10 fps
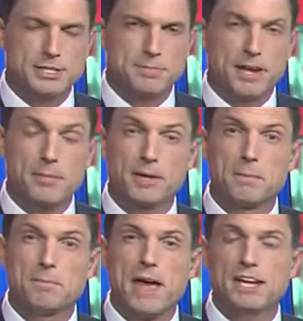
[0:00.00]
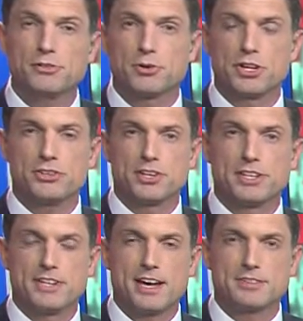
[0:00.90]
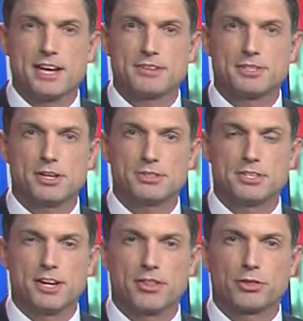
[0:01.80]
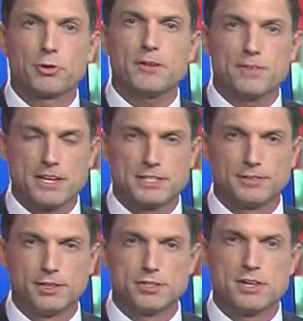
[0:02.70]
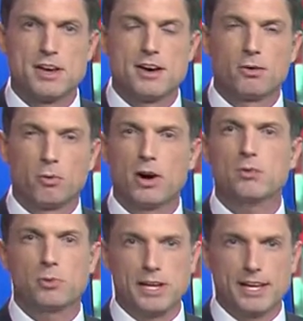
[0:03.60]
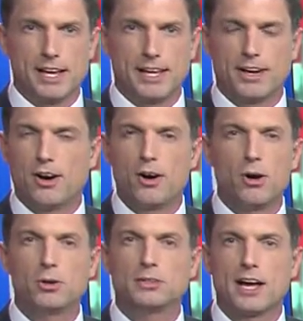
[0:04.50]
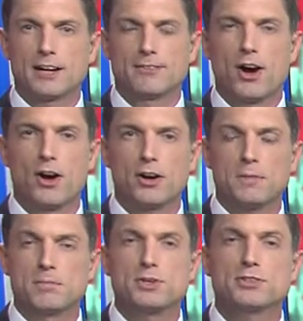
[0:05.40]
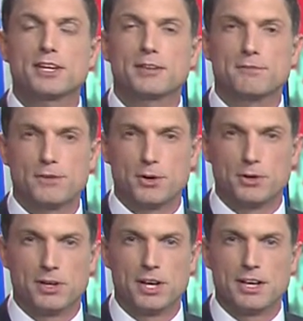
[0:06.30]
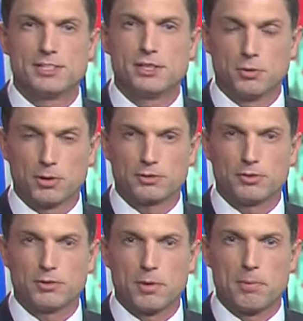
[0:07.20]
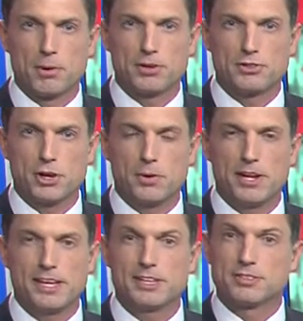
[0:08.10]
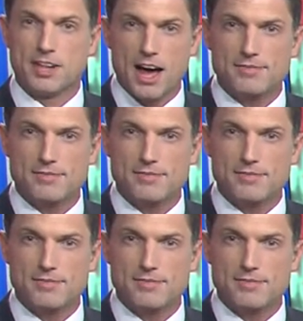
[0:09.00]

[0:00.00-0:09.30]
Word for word: It's becoming a May tradition in downtown Tulsa. Three festivals, one weekend, a whole lot of art, music, and food. Two Works for You reporter Joe Hinke is live